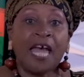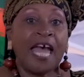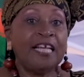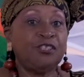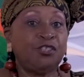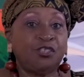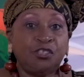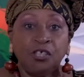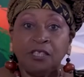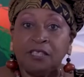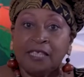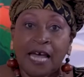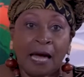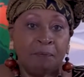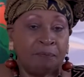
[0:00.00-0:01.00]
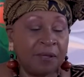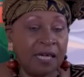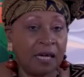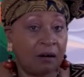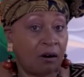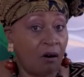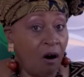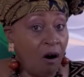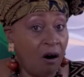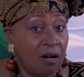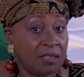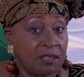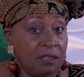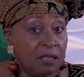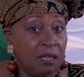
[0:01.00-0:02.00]
and should not be a
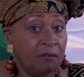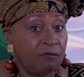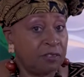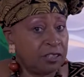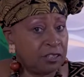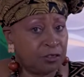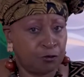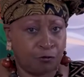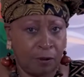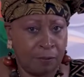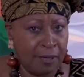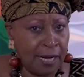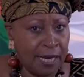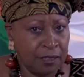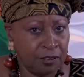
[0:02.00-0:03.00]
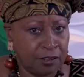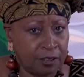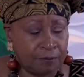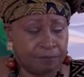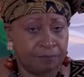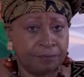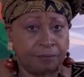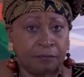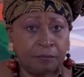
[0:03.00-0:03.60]
cause for discrimination.